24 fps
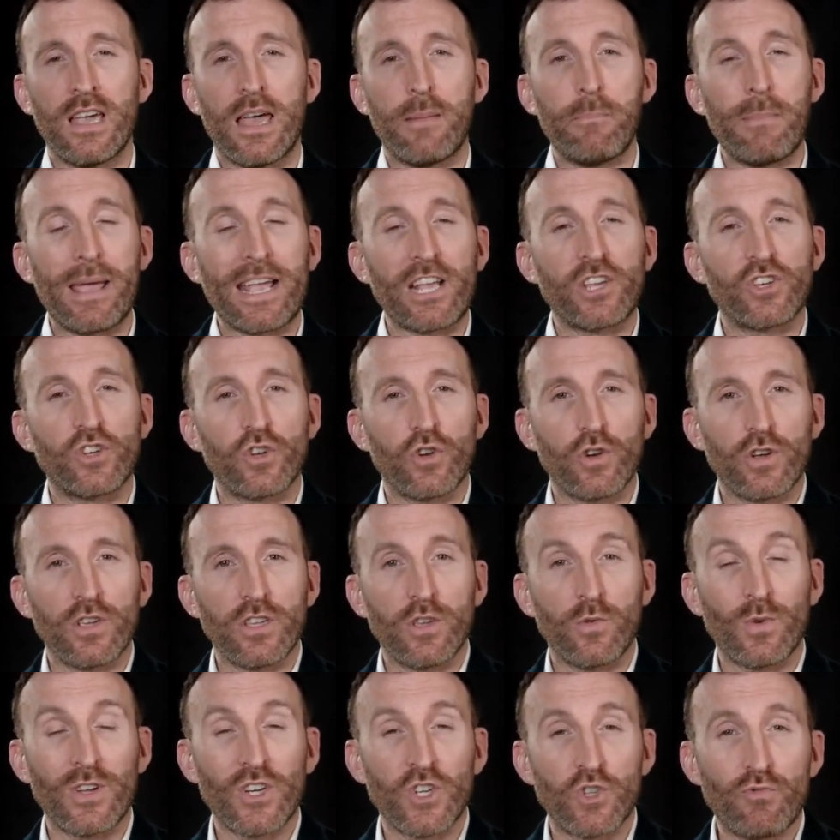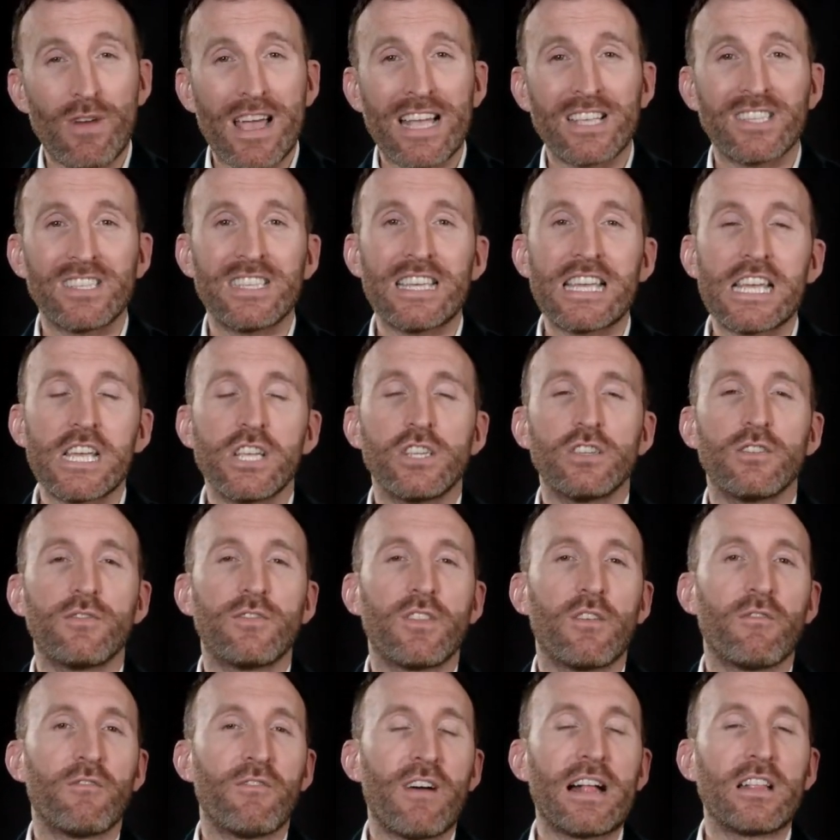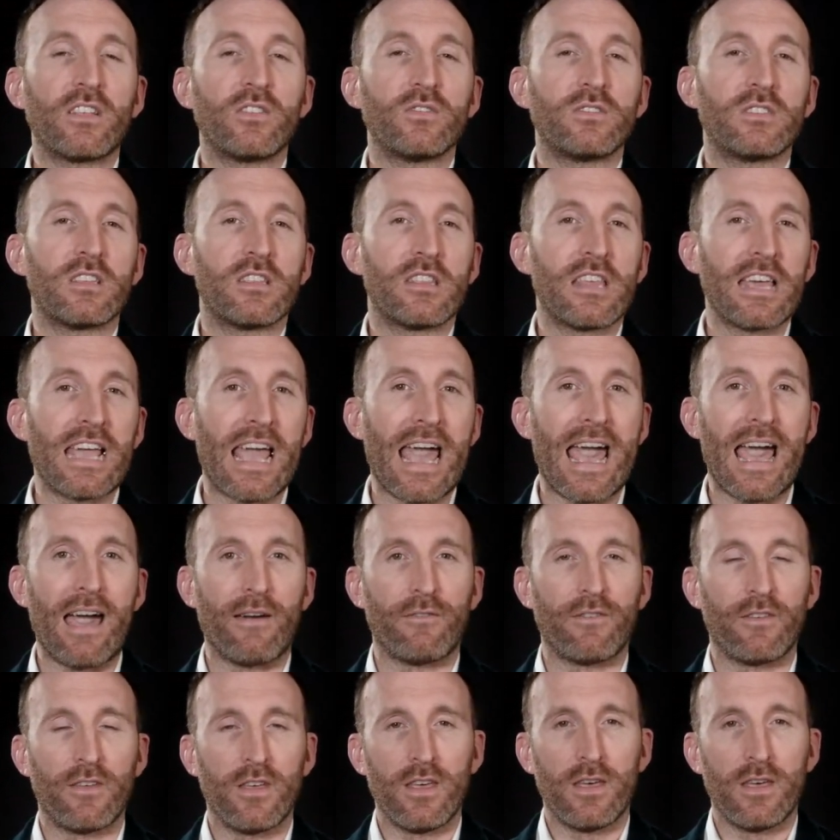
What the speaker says: and make sure you address each of the values that they have.